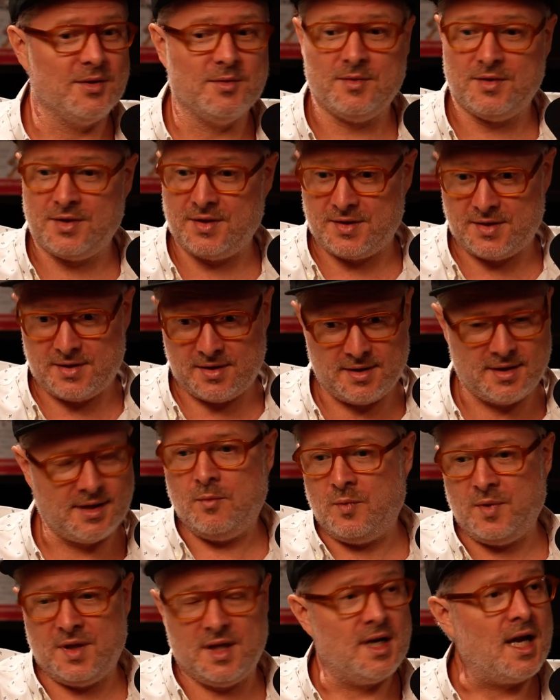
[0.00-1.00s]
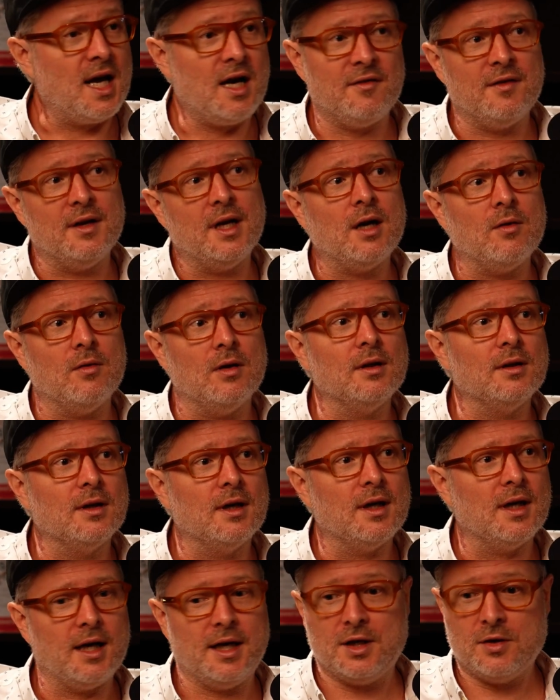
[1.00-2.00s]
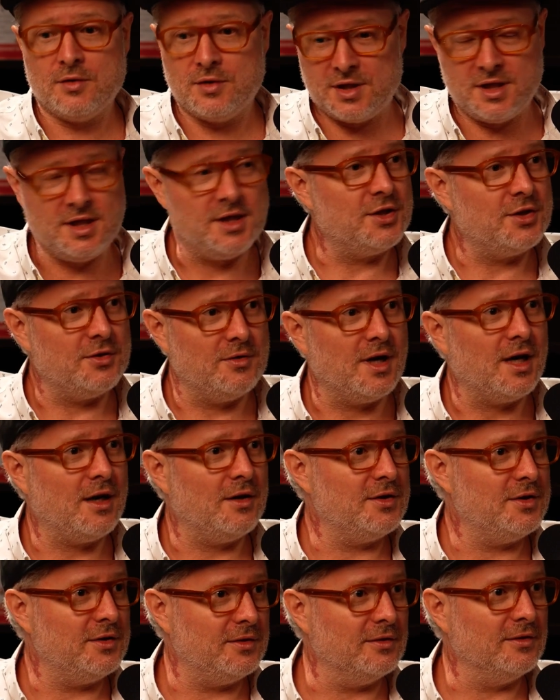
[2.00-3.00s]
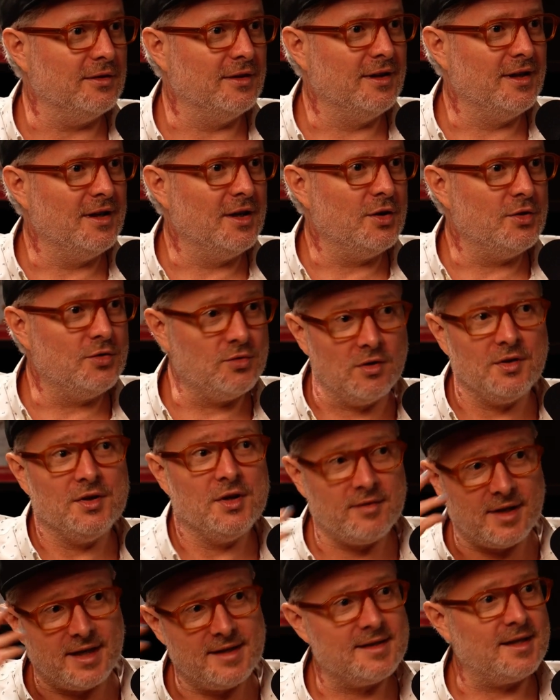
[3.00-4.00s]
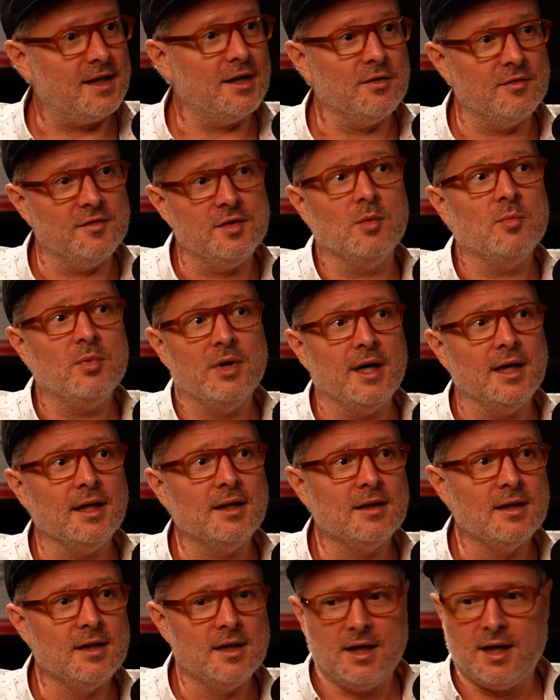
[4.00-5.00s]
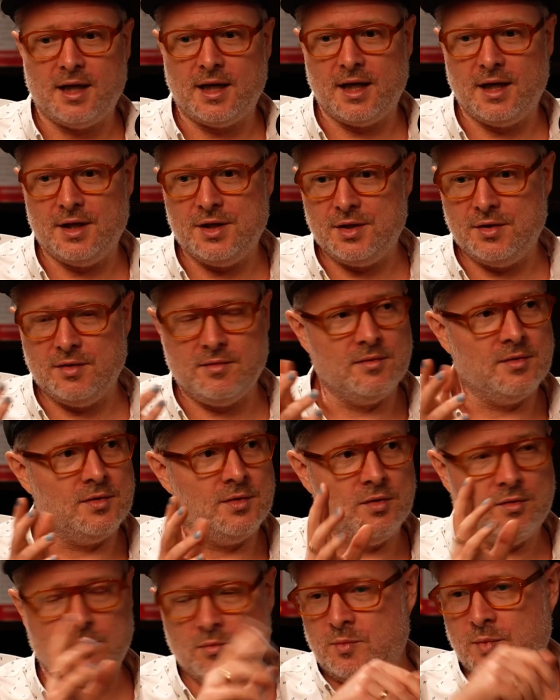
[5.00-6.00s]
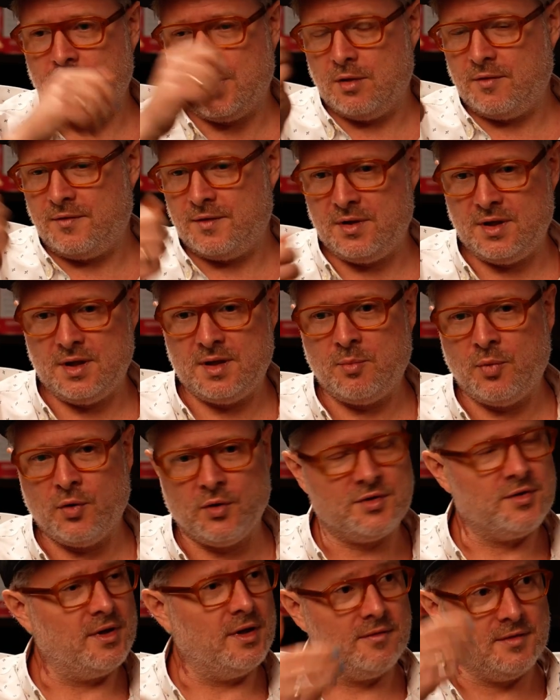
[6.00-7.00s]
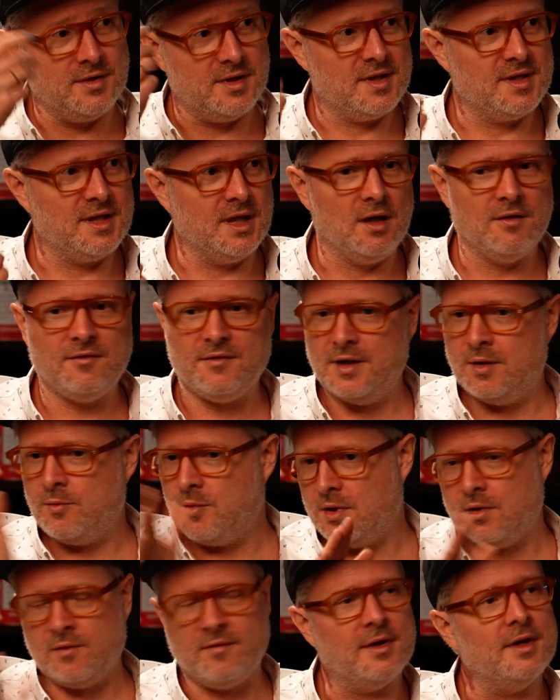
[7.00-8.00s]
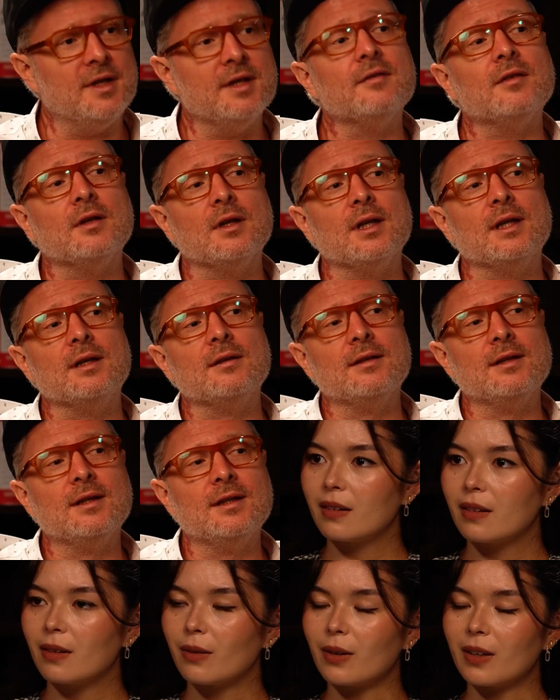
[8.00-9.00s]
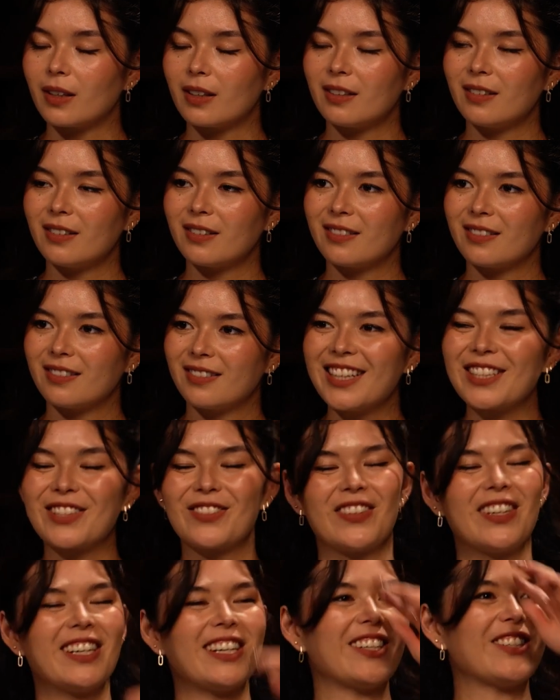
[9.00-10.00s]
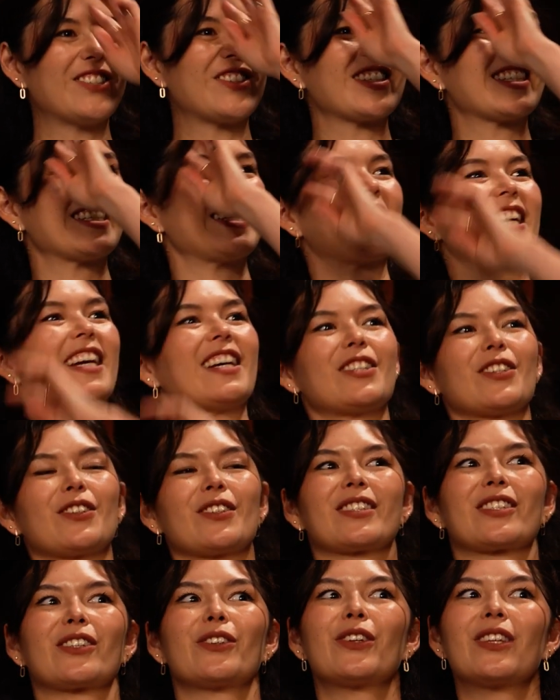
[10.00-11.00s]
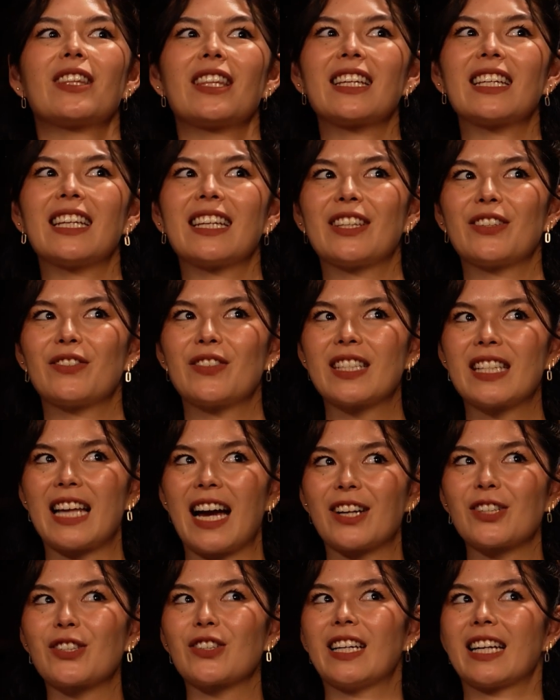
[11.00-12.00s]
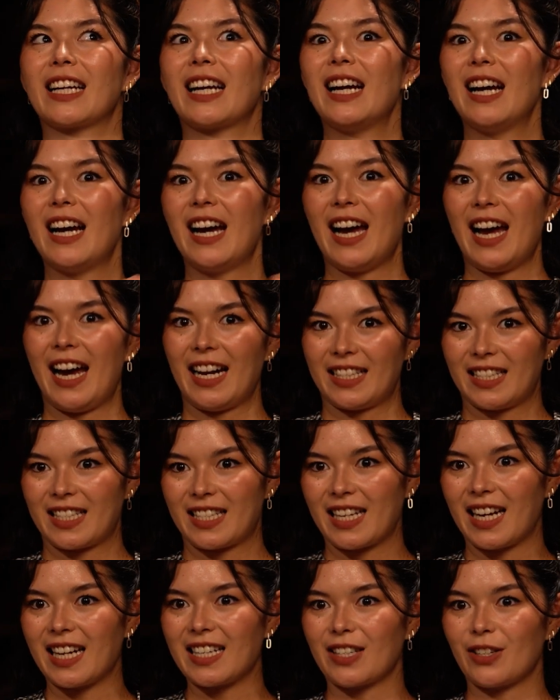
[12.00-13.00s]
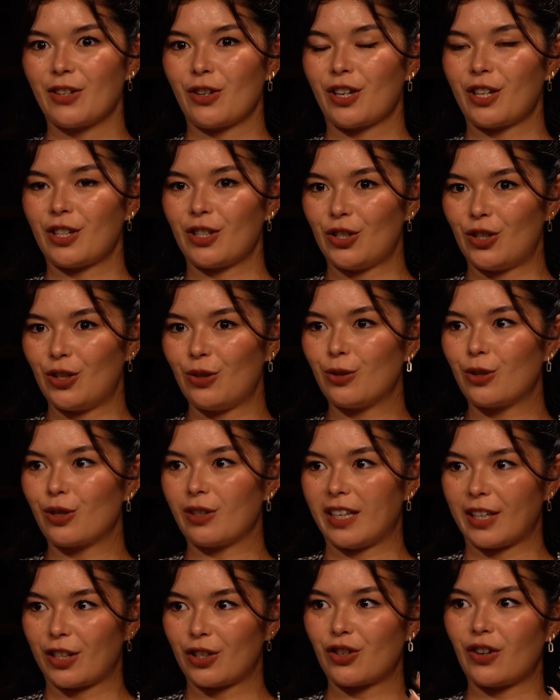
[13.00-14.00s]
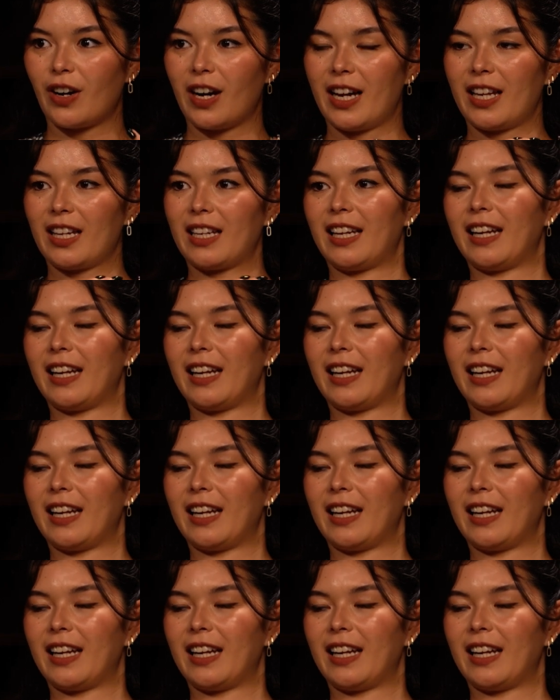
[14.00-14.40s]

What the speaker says: just within half an hour, I could teach you how to draw on the right side of your brain. And if you did a portrait of yourself, it would look very differently. Wow. It's very interesting. So you think like there is actual like exercises you can do to like try and